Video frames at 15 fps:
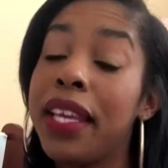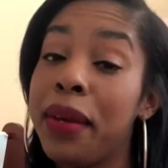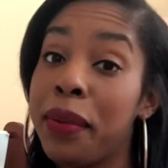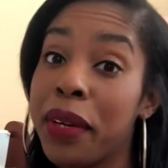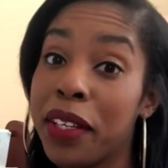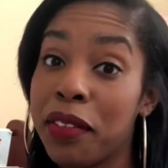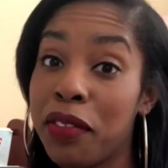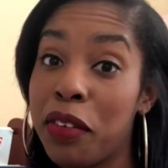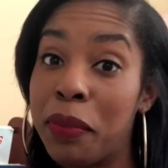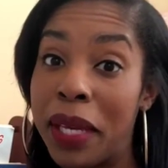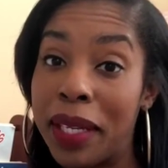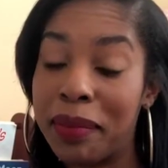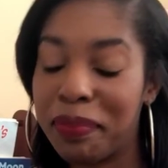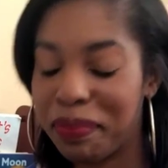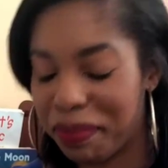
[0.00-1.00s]
It worked for
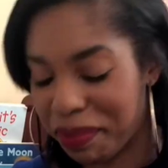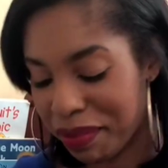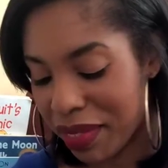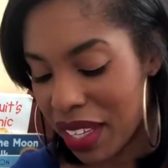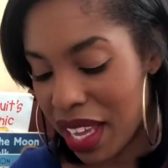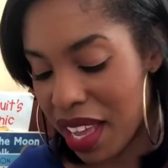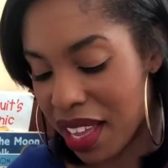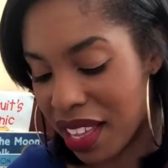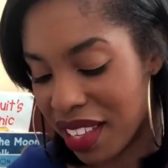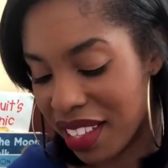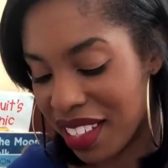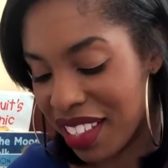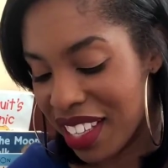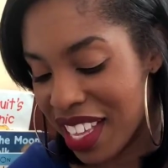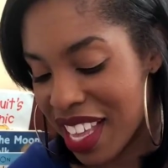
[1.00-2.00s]

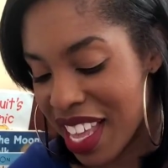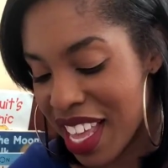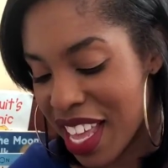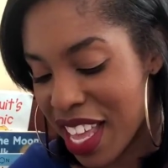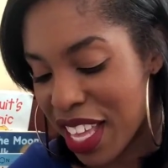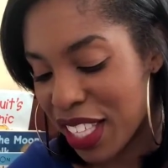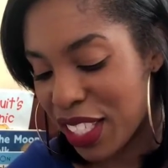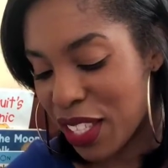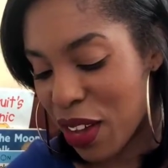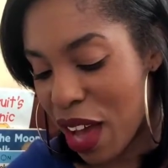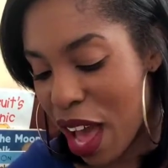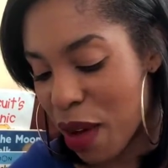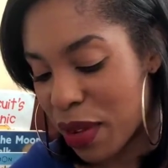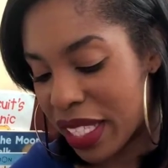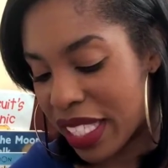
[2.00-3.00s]
me. So
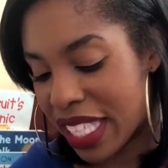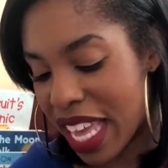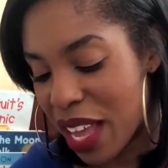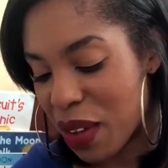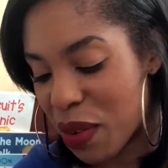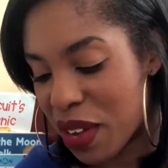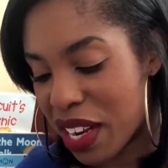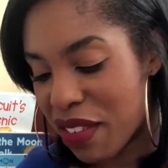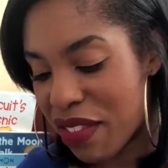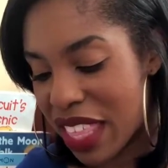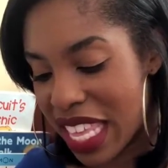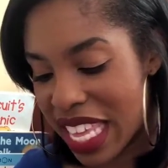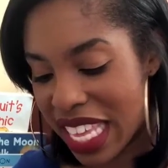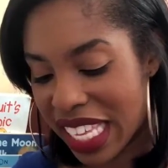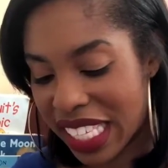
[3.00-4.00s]
I would take one of
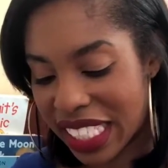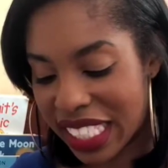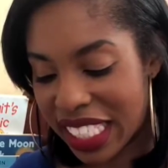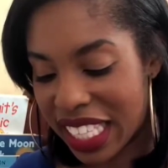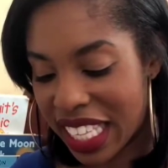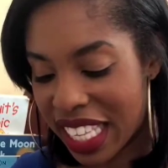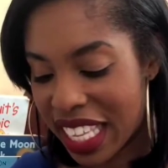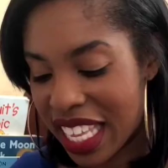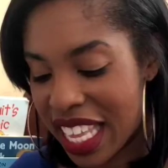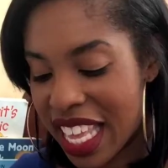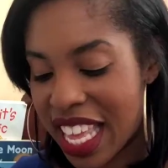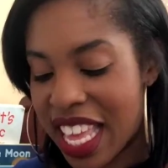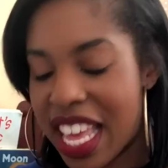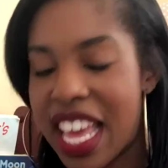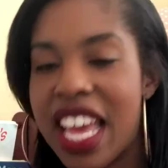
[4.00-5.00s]
these
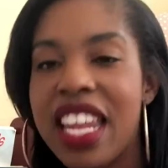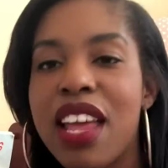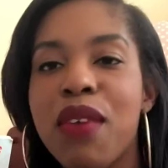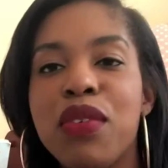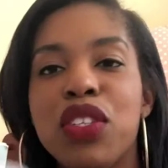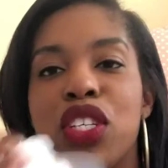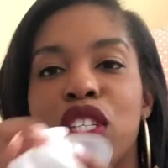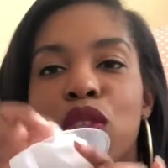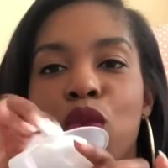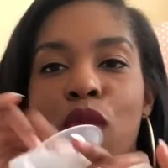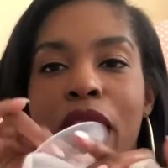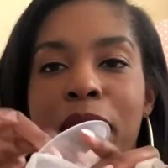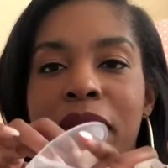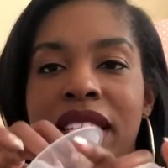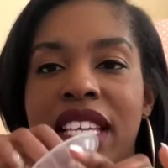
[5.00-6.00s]
and I would just
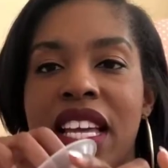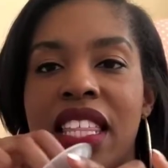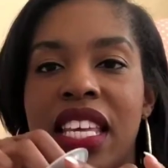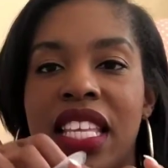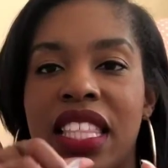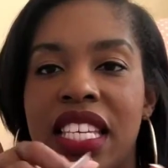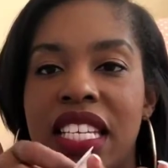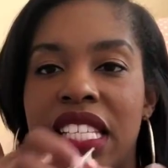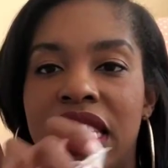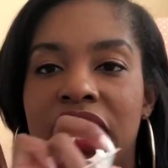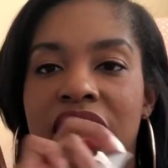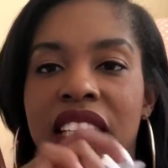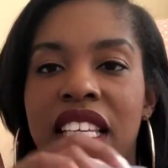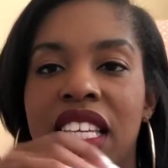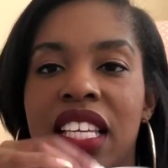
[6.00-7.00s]
wipe it down like this.
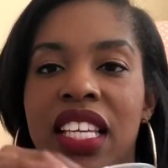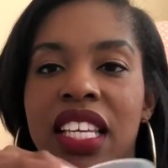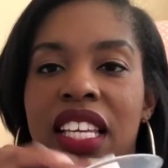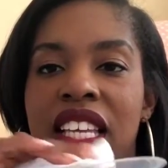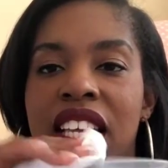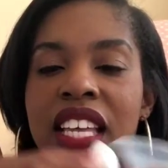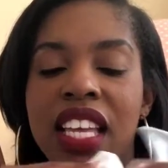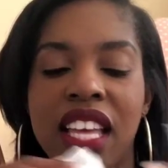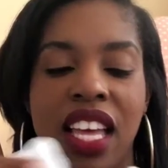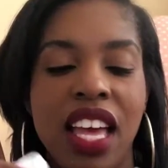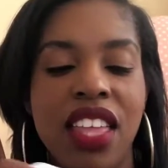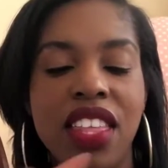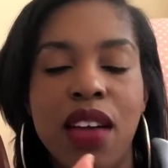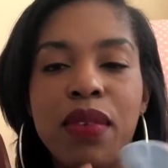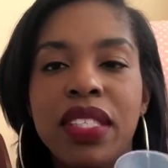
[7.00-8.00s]

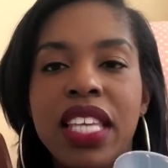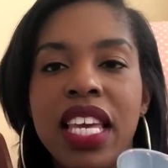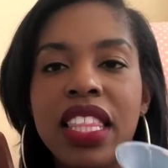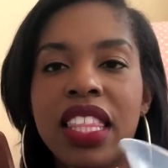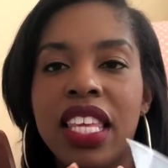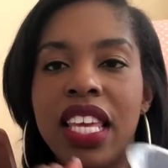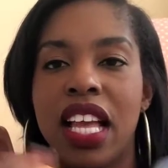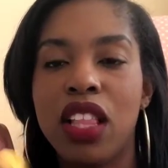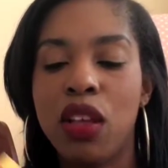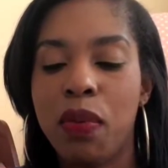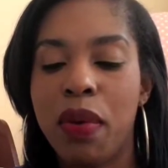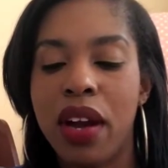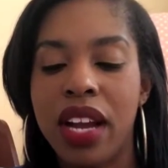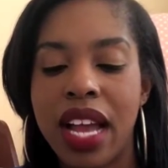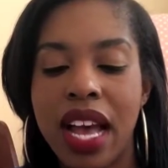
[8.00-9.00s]
And I would take the yellow
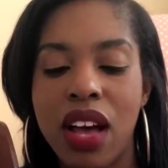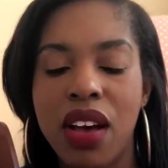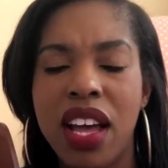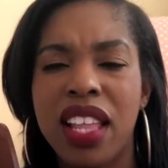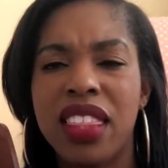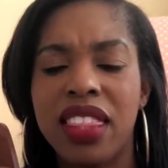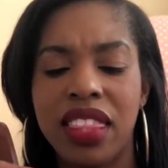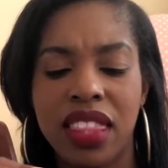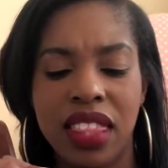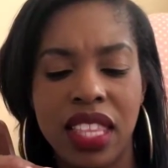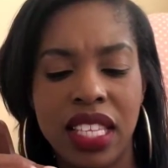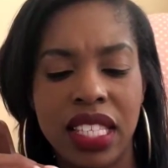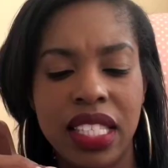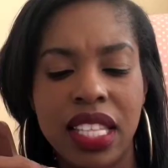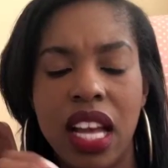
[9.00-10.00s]
part out.
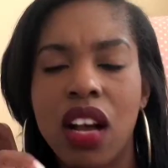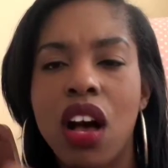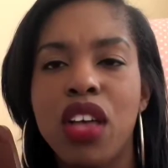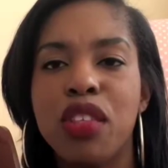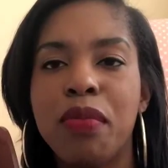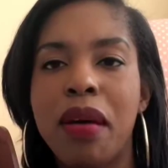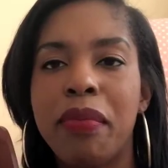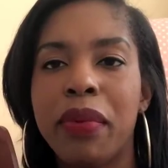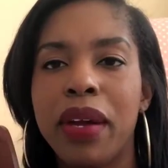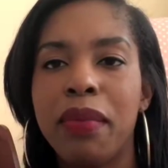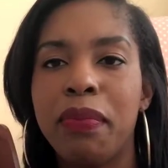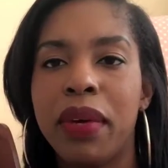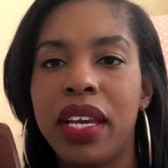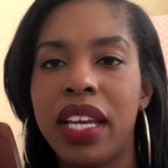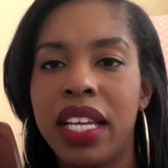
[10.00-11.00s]
This is not called the membrane,
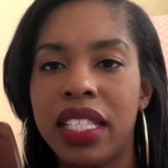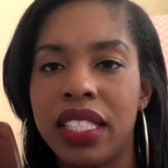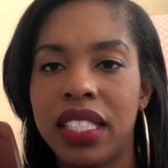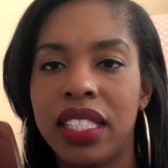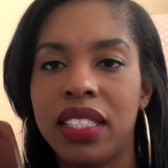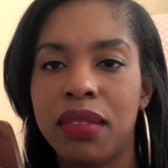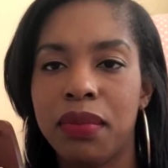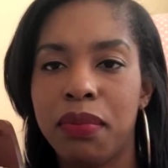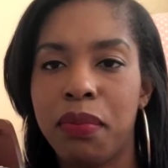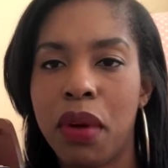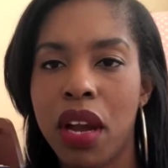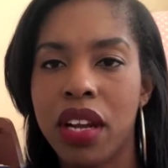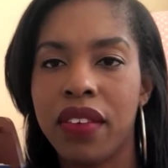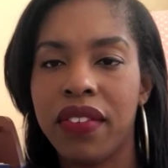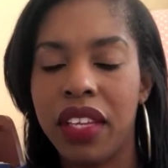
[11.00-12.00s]
but it's
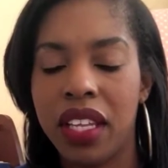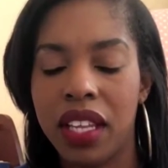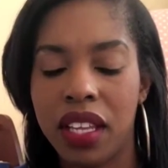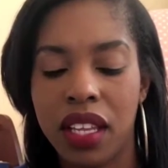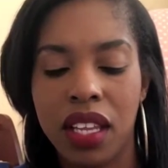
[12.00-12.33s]
part of it.